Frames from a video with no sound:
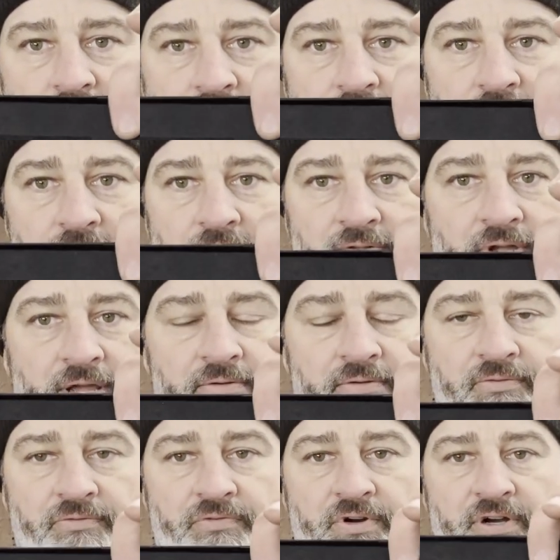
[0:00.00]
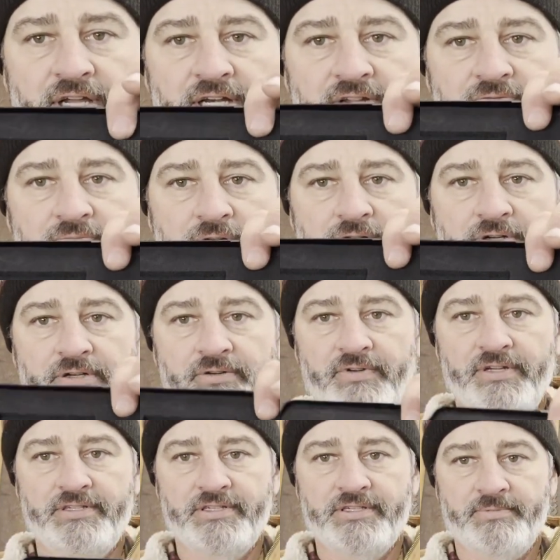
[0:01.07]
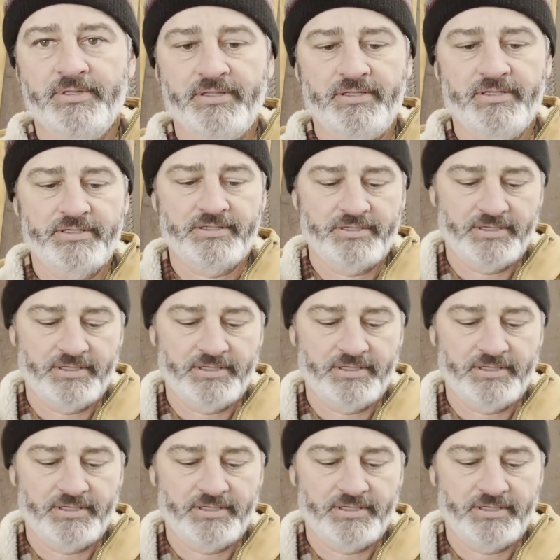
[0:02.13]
Yeah, I have a variety of measuring devices, but this